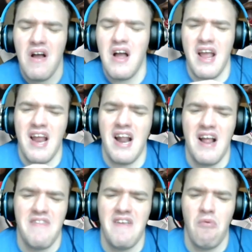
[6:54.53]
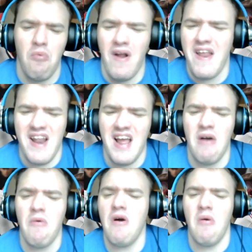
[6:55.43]
Again, I think right
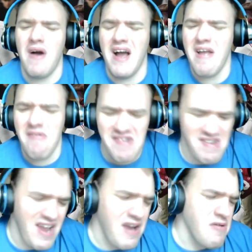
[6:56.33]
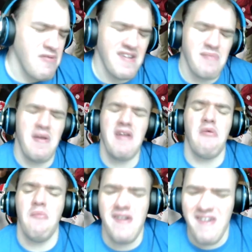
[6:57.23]
now, Ohio State, who
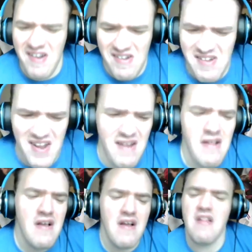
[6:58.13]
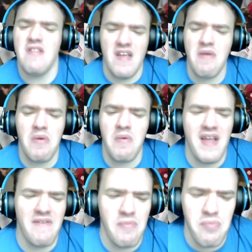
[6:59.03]
dismantled Michigan State, they really
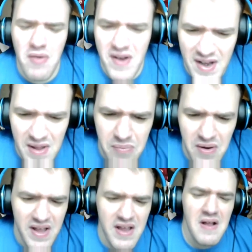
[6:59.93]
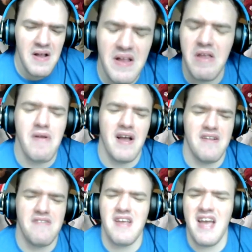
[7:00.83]
haven't played anybody. You
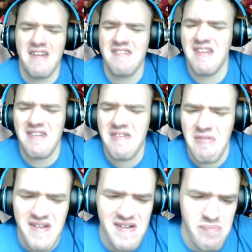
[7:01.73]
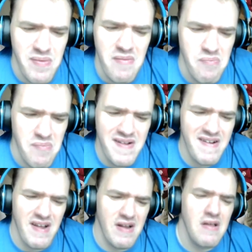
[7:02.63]
got Texas, who just beat
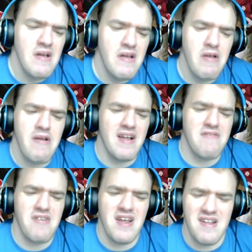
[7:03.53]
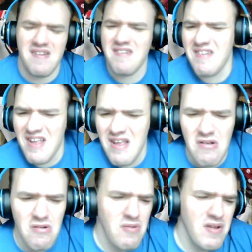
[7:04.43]
Michigan. You got Tennessee,
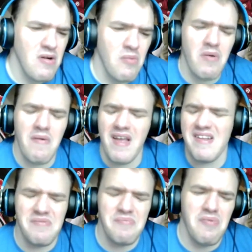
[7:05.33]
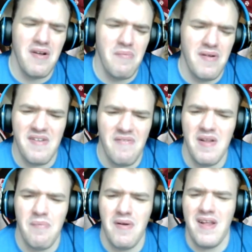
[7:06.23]
who, really hasn't played much of
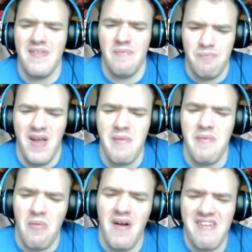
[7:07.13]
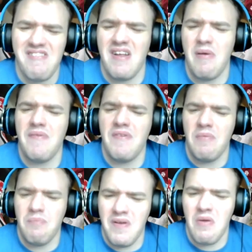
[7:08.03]
anybody. And then Bama last night with
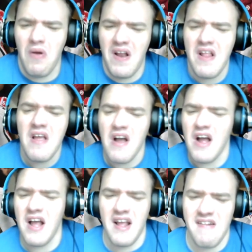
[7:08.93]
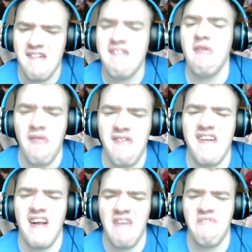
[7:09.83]
their big win against
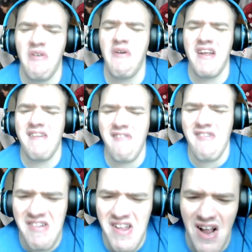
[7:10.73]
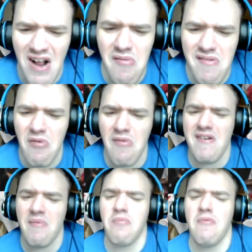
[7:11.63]
Georgia. I'm very interested to see how
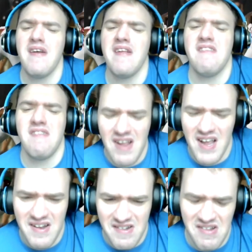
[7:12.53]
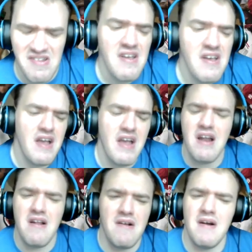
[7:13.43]
Georgia plays Texas
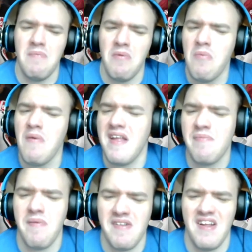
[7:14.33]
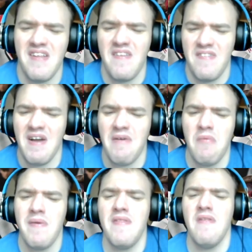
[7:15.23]
in a couple weeks because I think that
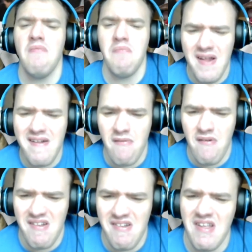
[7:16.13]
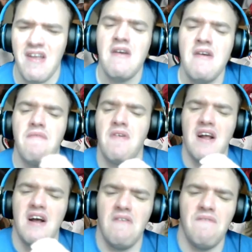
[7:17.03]
will be the measuring stick
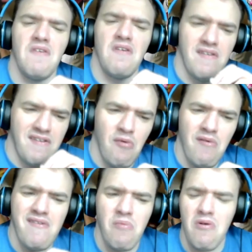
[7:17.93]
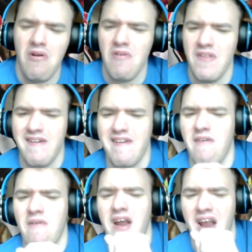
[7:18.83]
for how far Georgia will go this
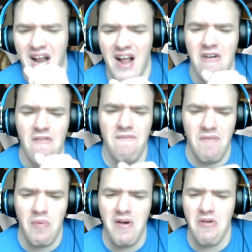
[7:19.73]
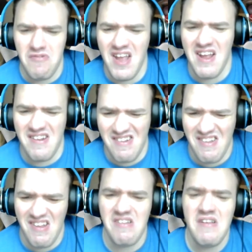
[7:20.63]
year and how for real
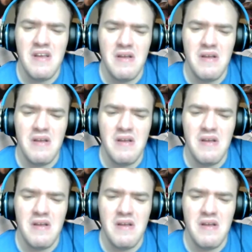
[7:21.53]
Texas is.